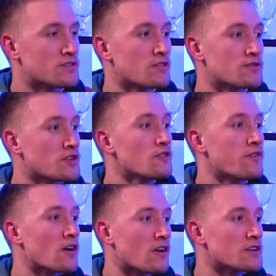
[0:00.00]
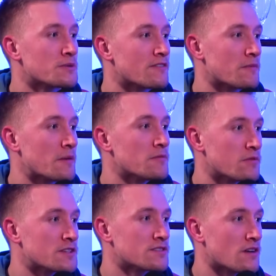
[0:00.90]
too, too far gone to even remember
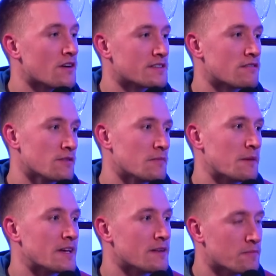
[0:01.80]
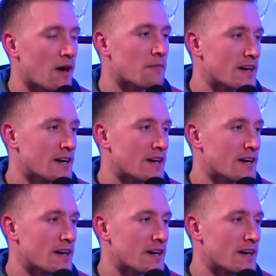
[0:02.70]
which hotel room I'm in, but I